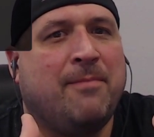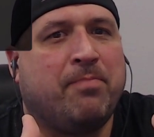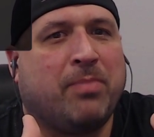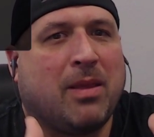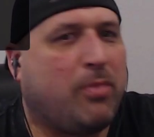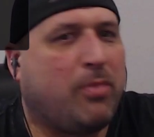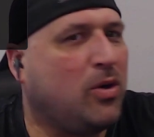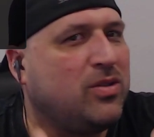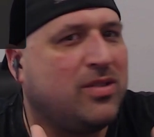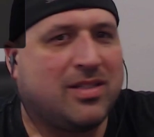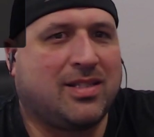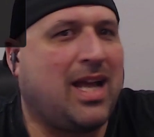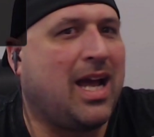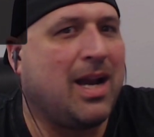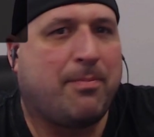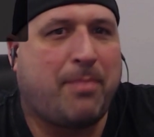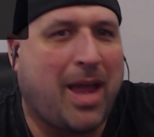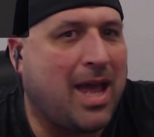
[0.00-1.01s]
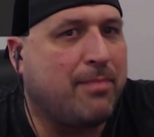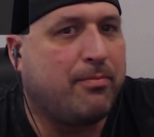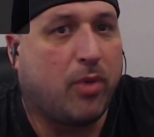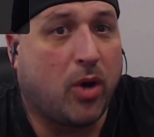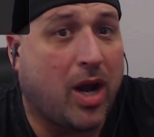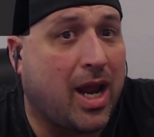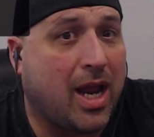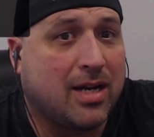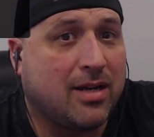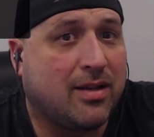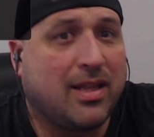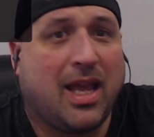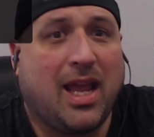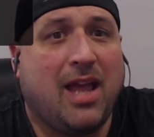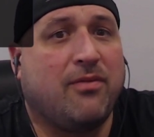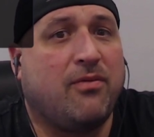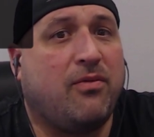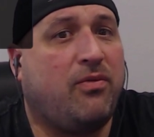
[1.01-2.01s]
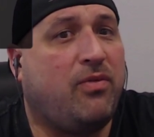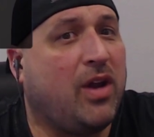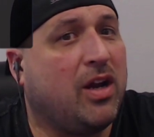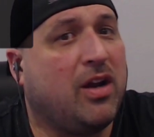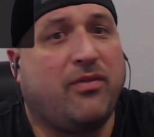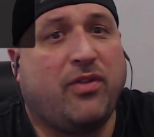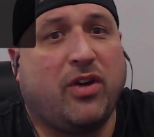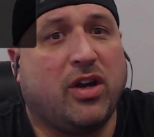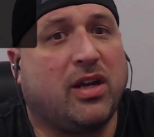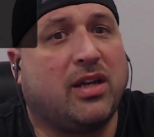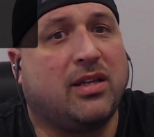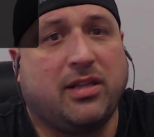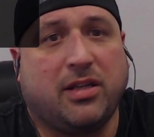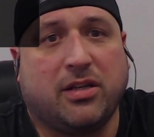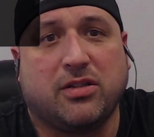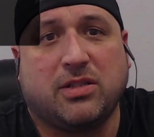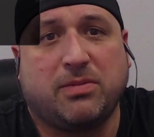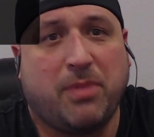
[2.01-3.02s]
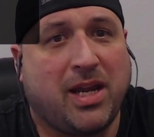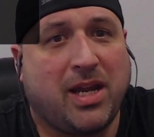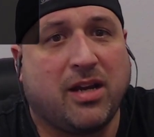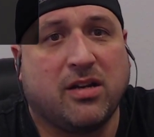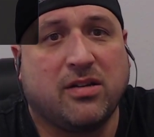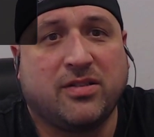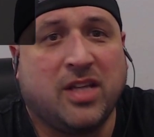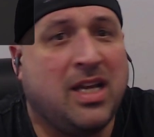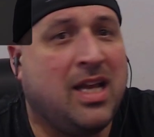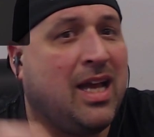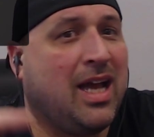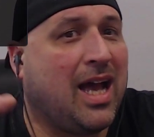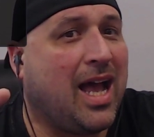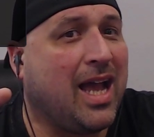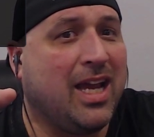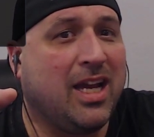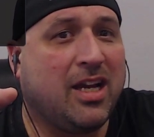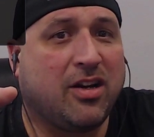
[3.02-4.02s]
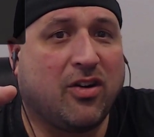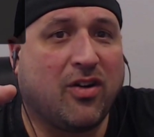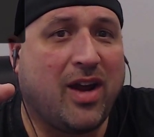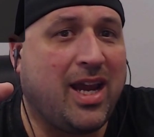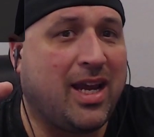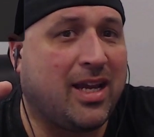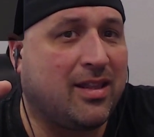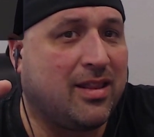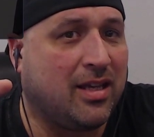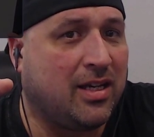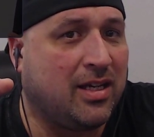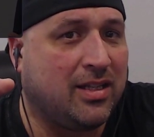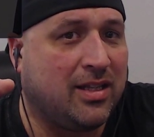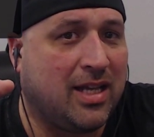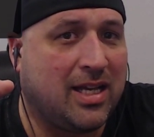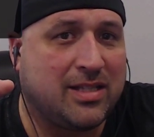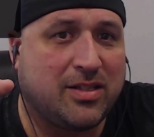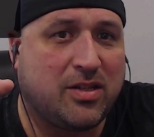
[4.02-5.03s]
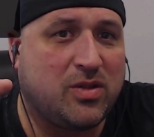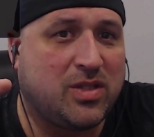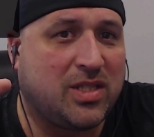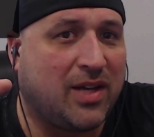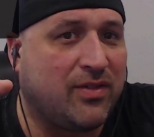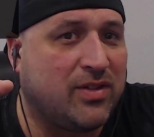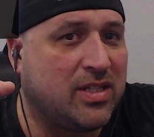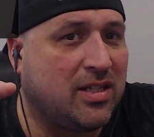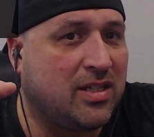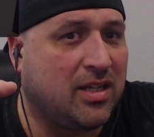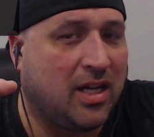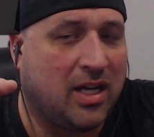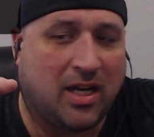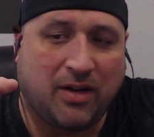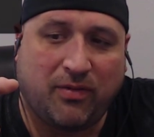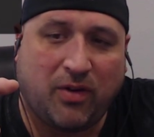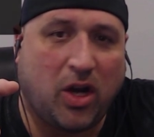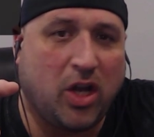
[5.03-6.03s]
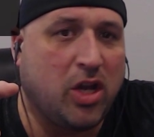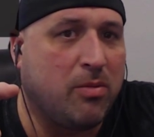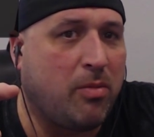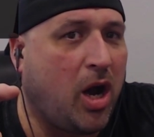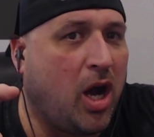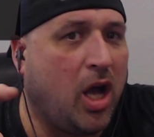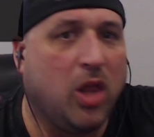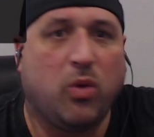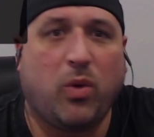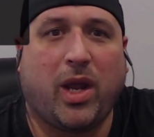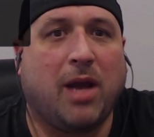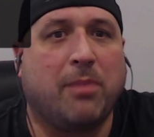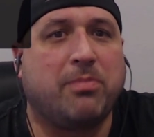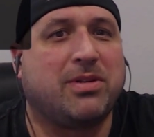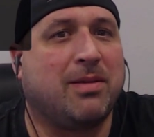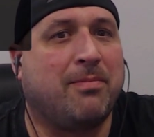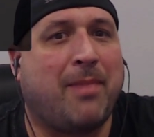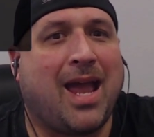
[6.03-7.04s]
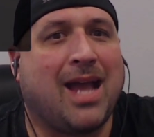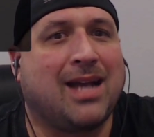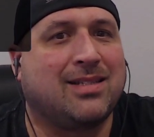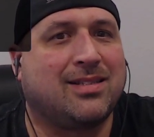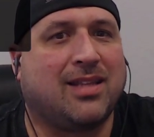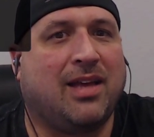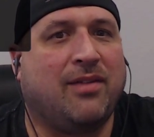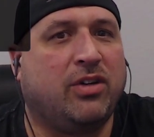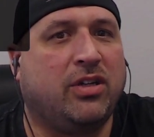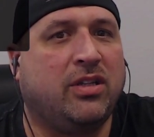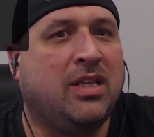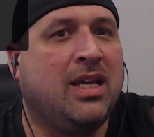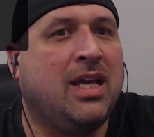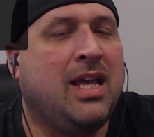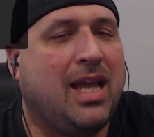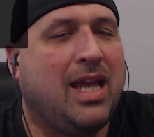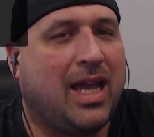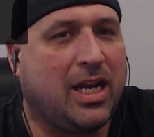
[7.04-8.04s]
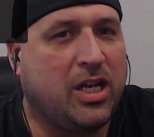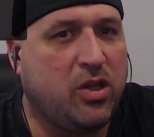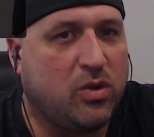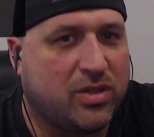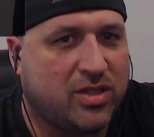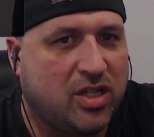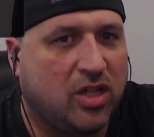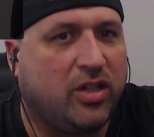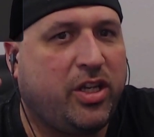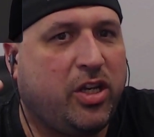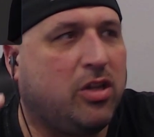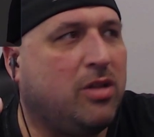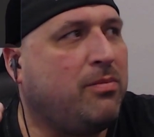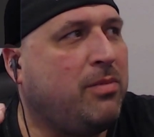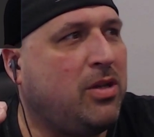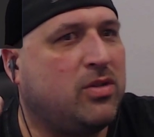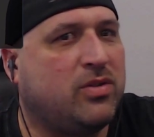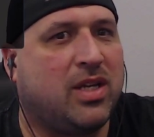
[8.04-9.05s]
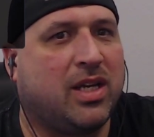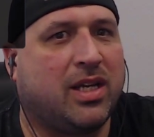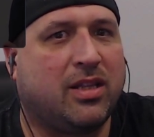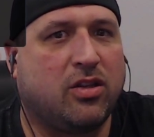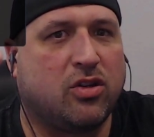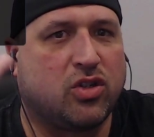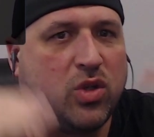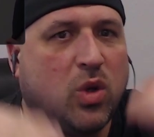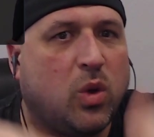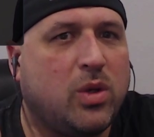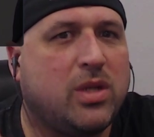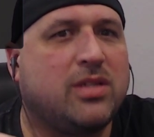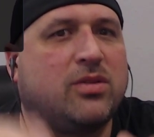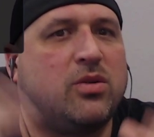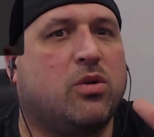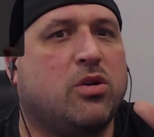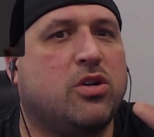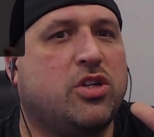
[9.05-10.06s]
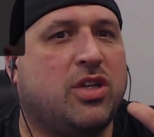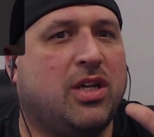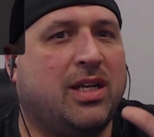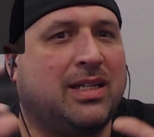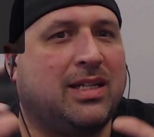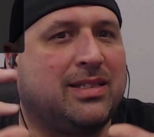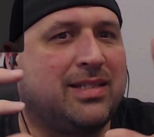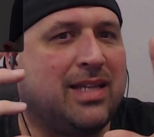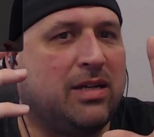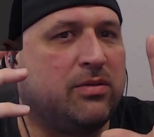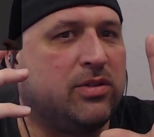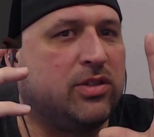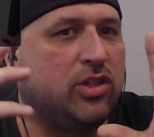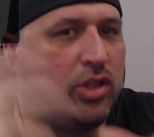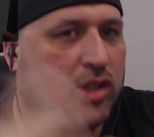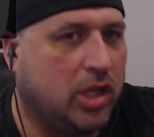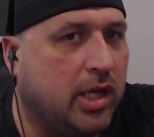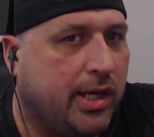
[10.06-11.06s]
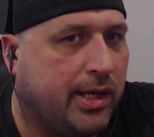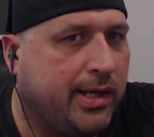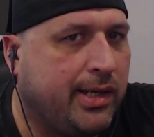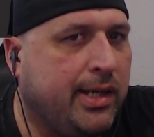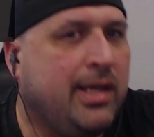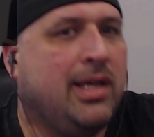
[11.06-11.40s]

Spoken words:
Bose is not a bad brand. They have very clear speakers. I can crank the SQ7 volume all the way up to max level, and you still hear the music. There's no distortion. It sounds good.